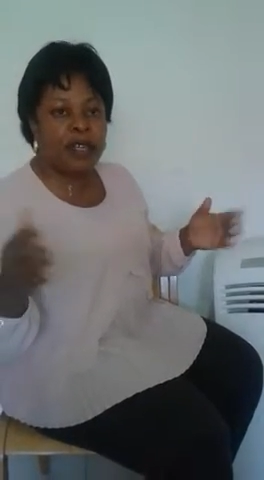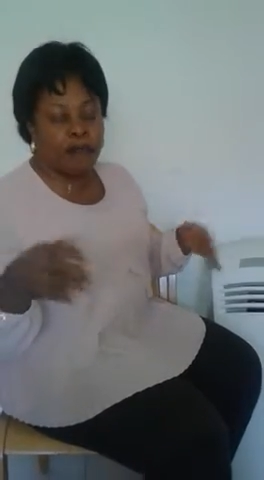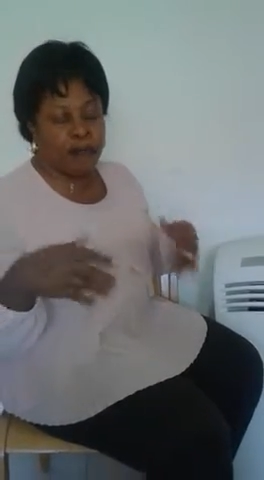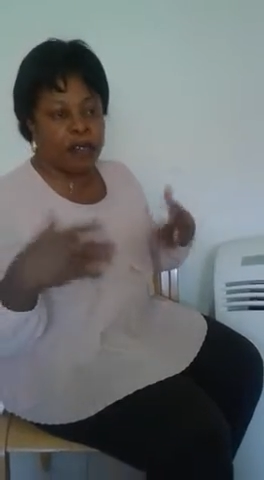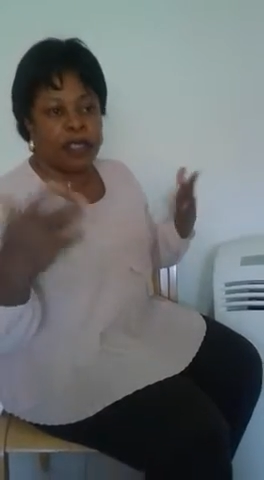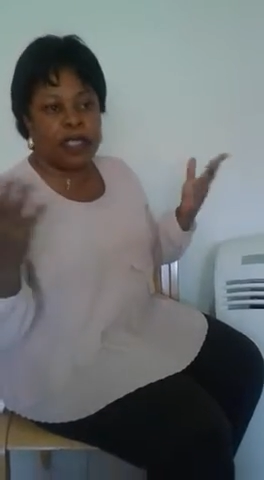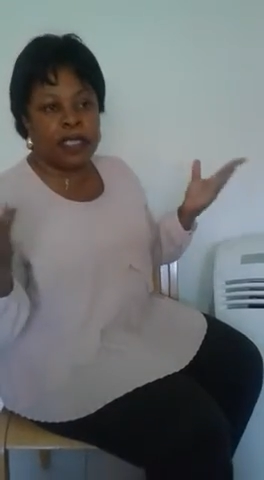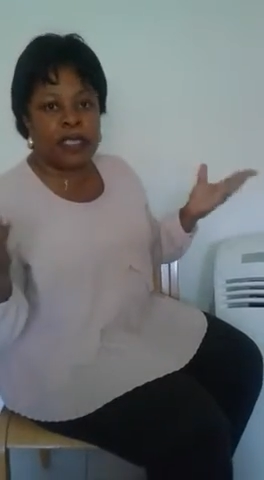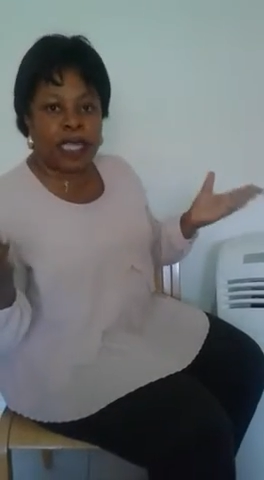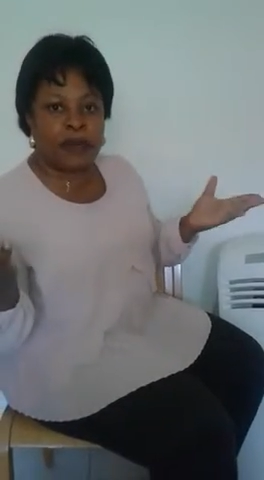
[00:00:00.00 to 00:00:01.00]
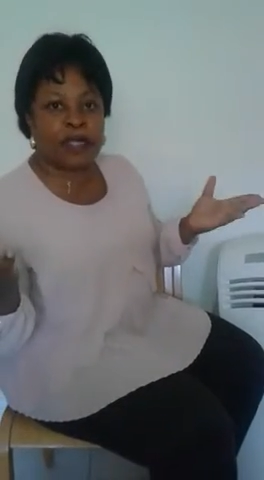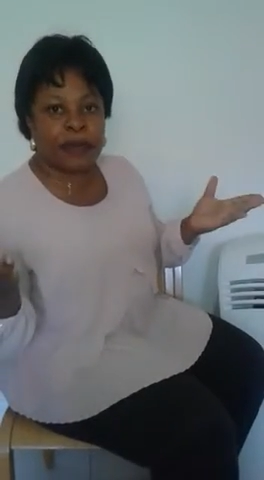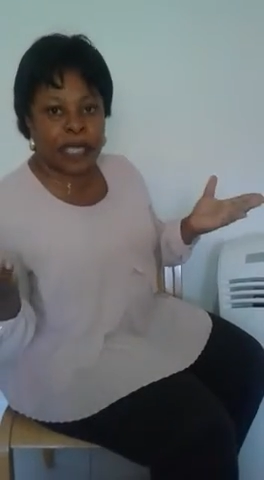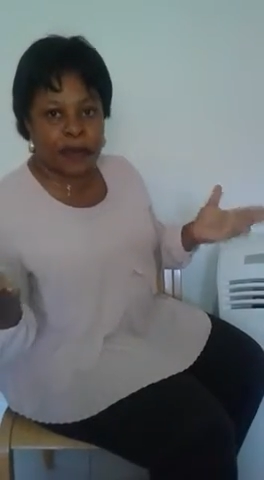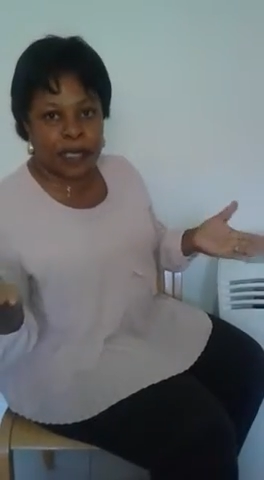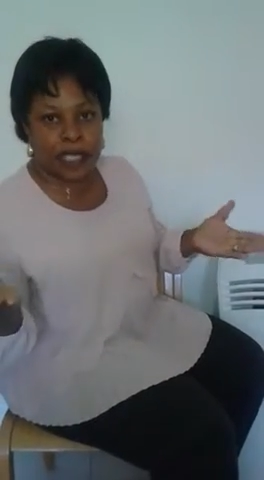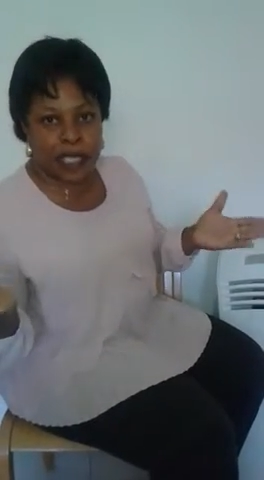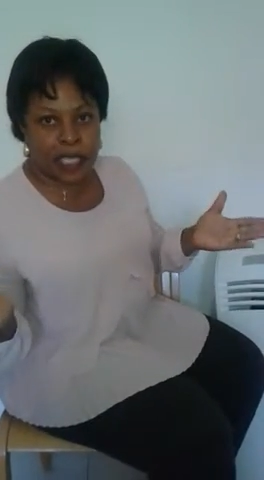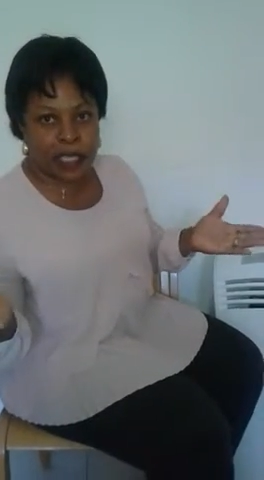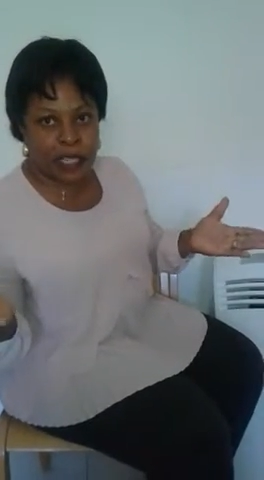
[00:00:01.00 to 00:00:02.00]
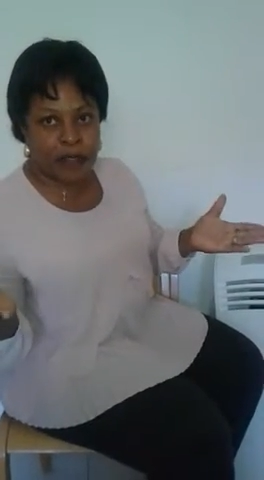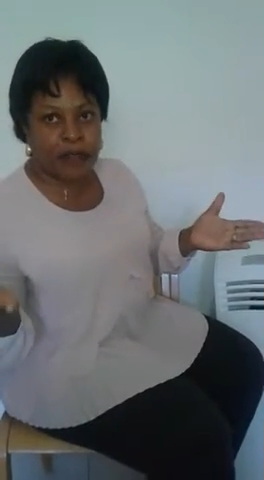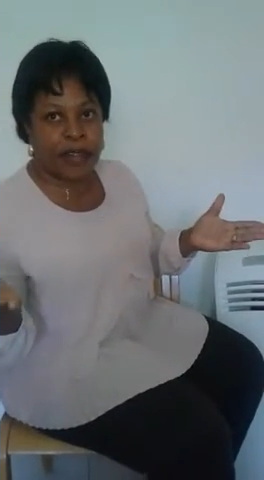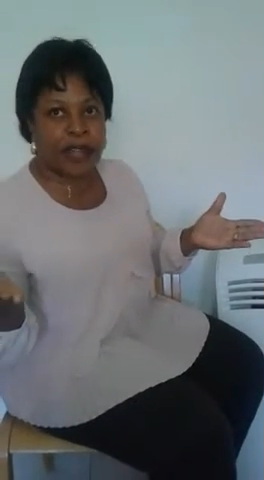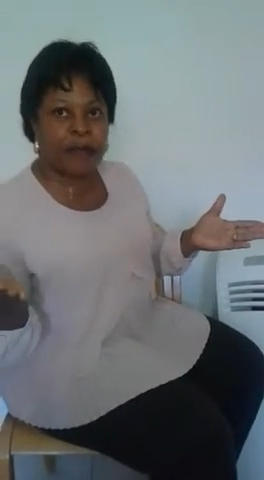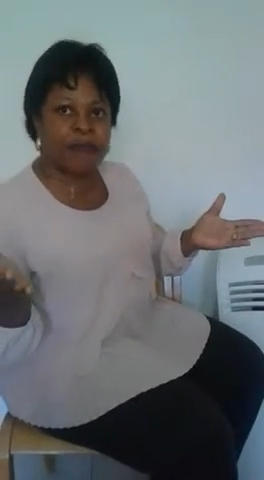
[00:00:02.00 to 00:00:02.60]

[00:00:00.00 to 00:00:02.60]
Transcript: Of course, that was my specialist area.